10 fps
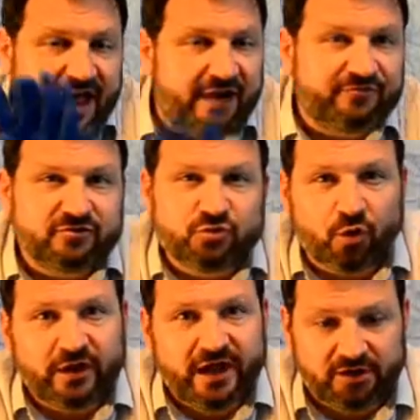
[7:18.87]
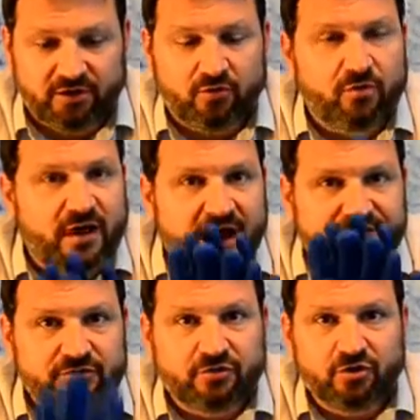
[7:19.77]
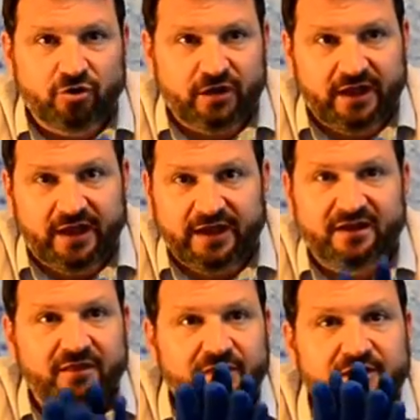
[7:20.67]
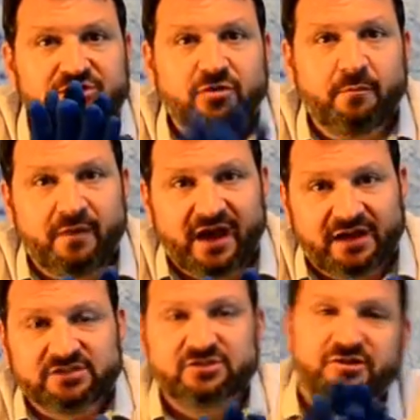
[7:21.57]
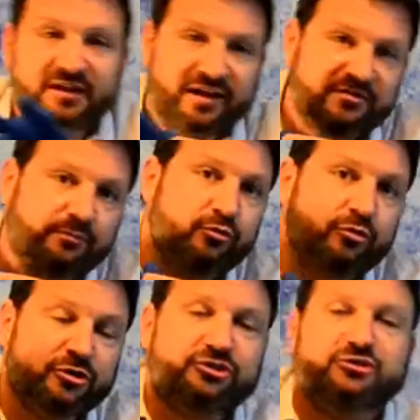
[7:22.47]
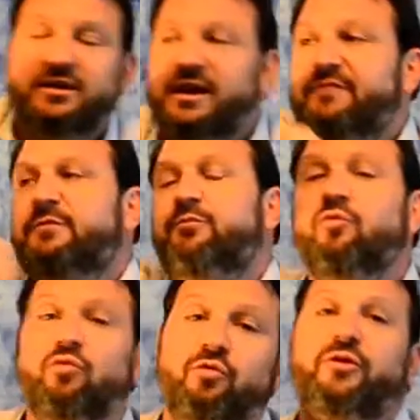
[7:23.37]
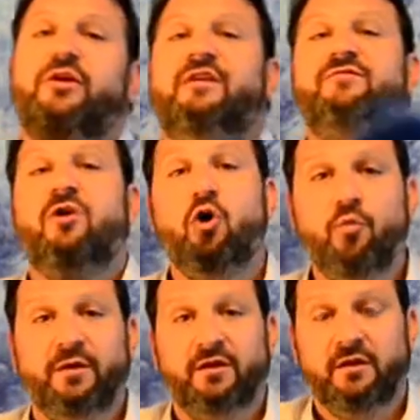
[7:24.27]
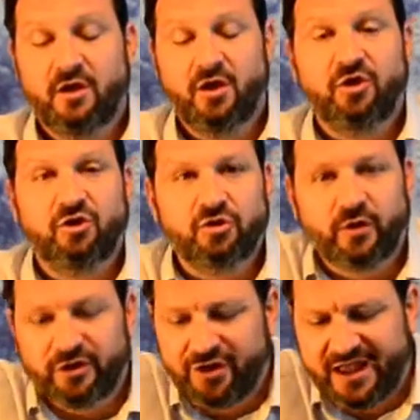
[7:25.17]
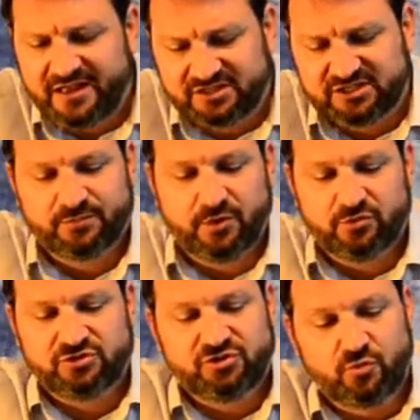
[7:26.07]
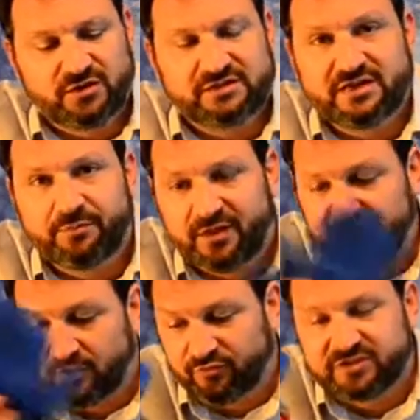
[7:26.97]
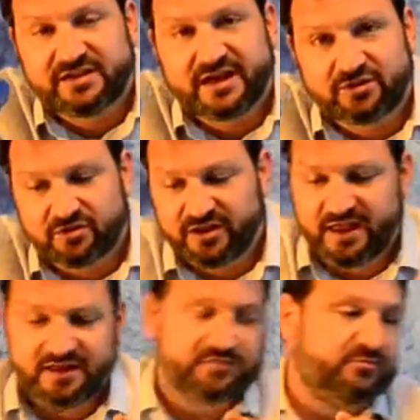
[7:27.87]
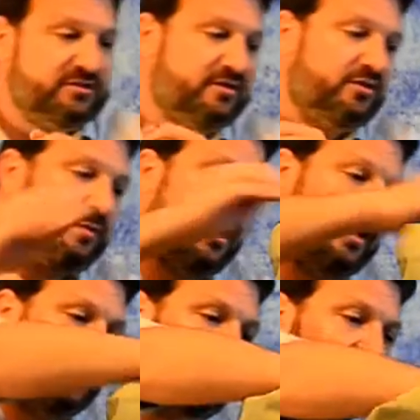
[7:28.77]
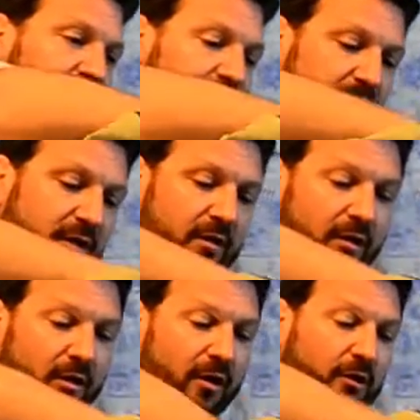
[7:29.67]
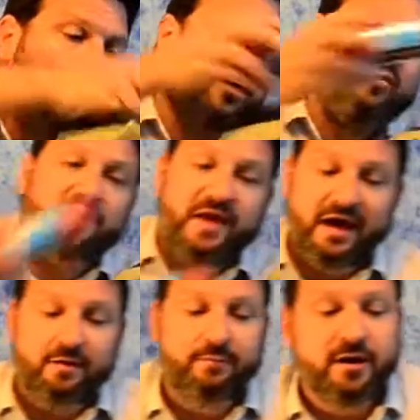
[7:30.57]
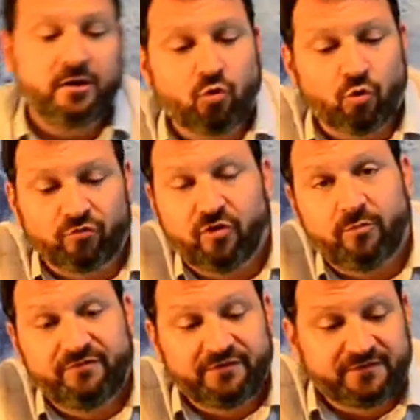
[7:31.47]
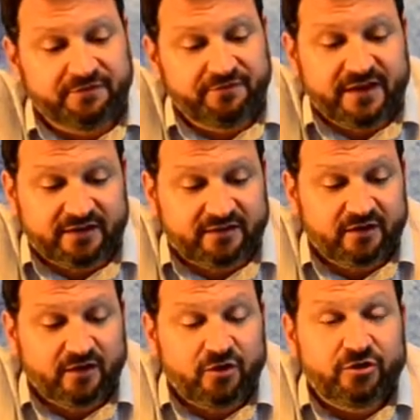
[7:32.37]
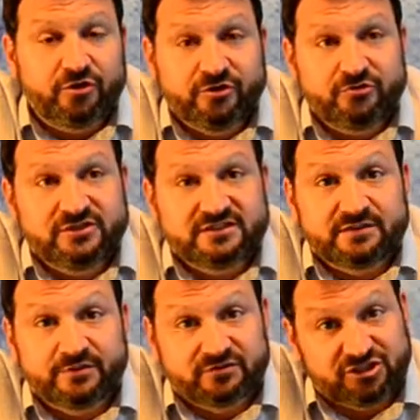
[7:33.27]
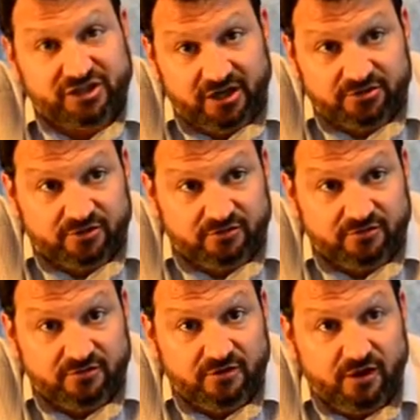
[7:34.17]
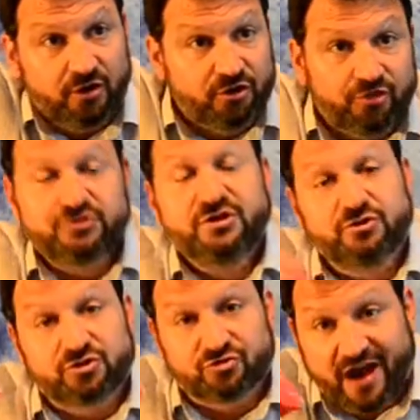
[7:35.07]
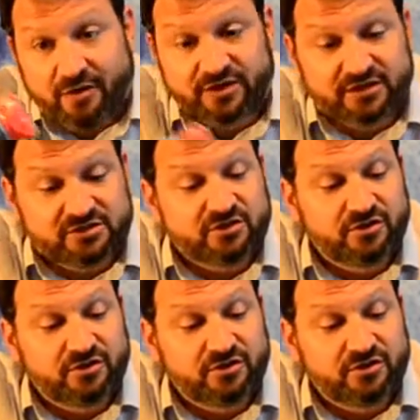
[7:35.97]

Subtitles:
After a tornado, after a hurricane, things are a mess. You're going to have to push, you're going to have to pull, you're going to have to open. You don't want your hands exposed. You want something that will protect your hands, protect your body. Along with that, paracord rope, 50 feet. You can use this to build a shelter, using your surroundings.